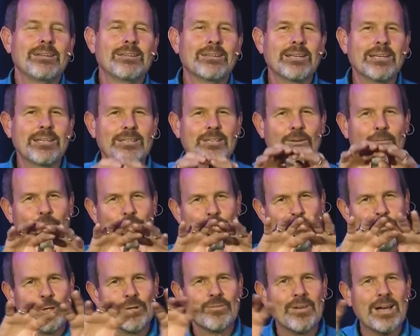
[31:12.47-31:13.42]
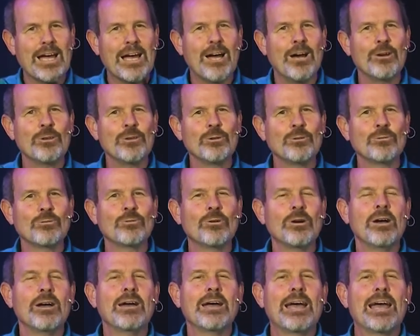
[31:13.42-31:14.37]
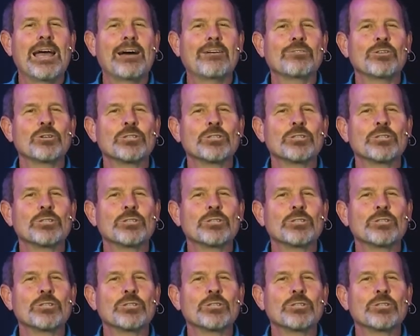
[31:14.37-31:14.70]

That the fruit of how you have